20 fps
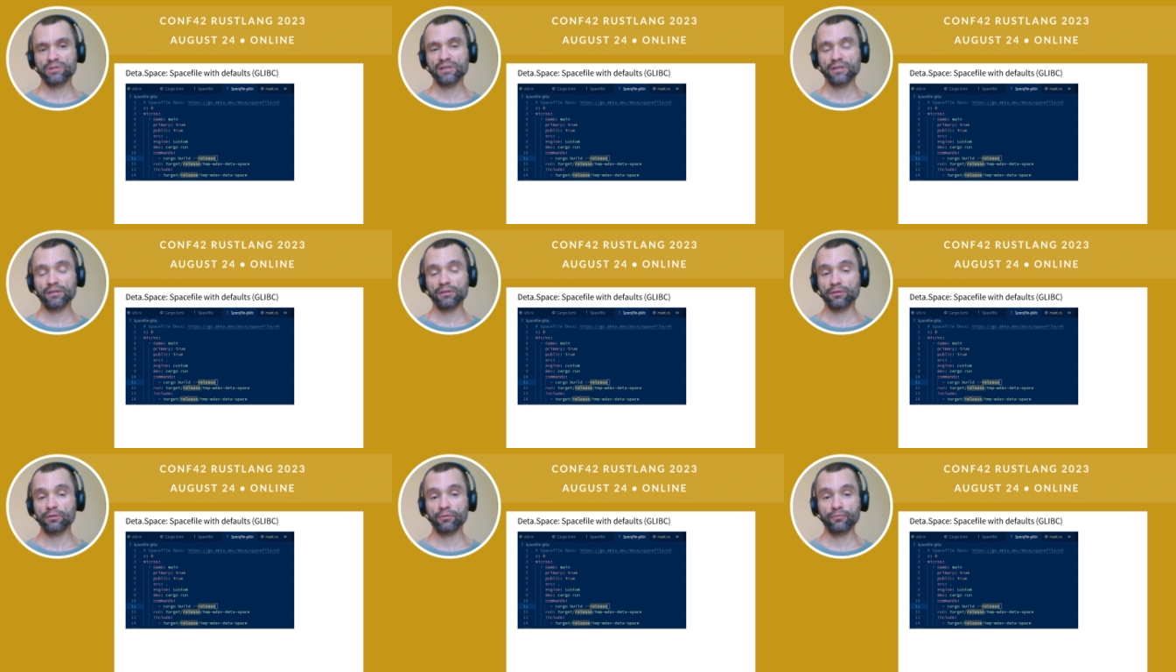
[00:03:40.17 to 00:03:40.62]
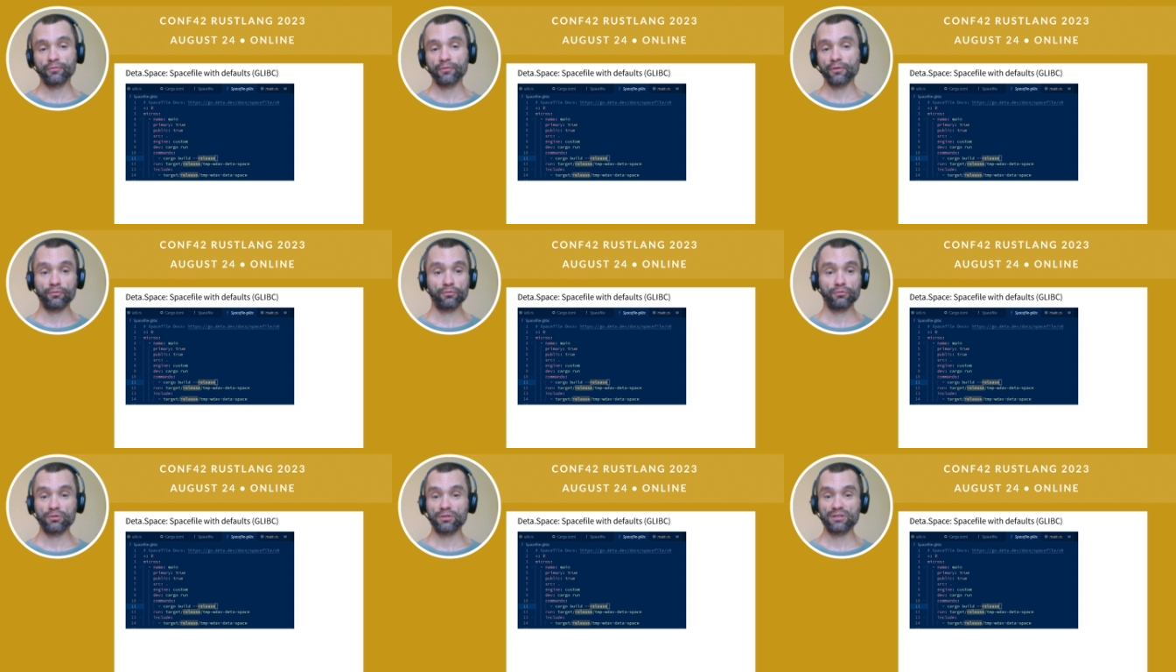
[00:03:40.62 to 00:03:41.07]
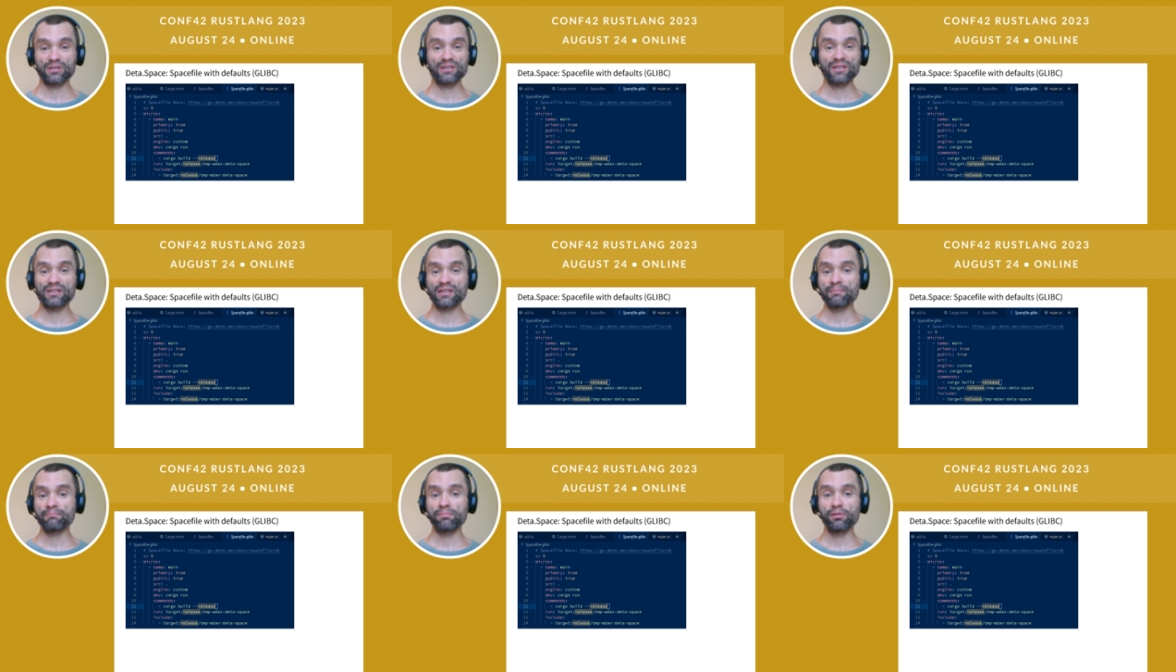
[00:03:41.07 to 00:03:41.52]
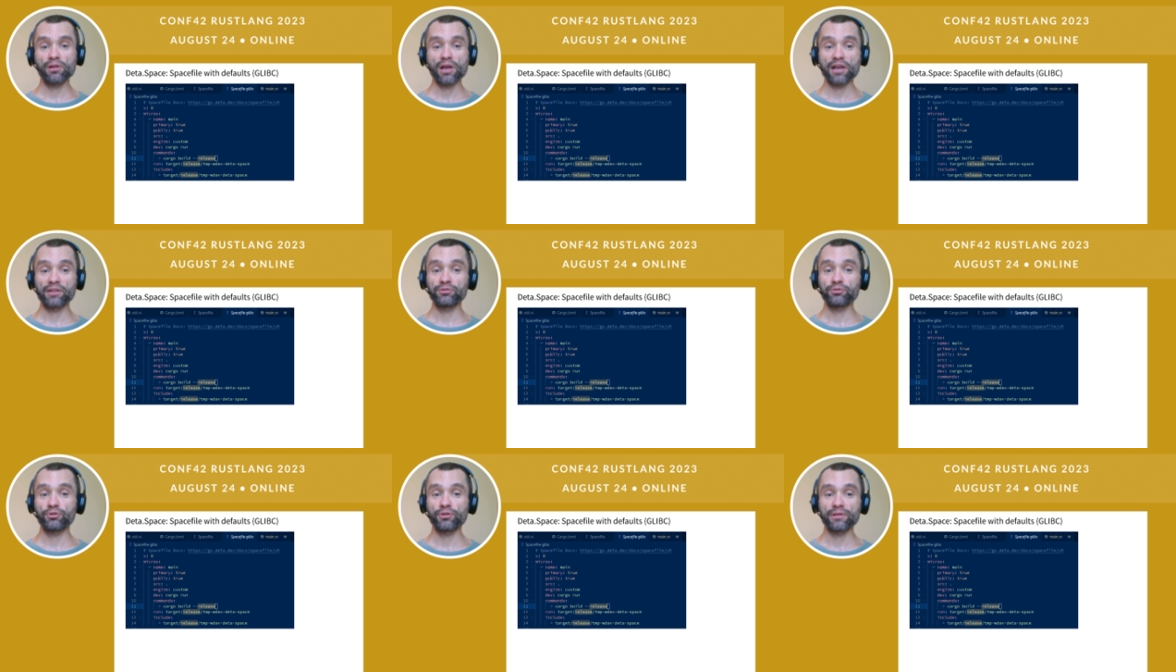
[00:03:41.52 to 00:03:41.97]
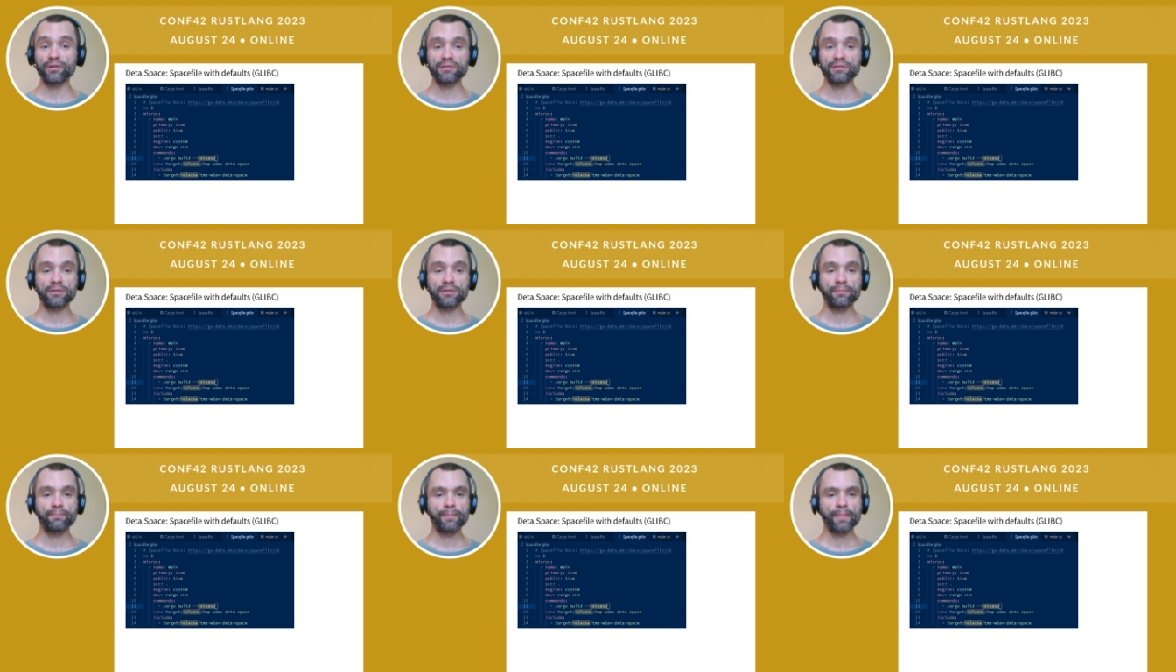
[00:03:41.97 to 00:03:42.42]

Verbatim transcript: uh, simple entries.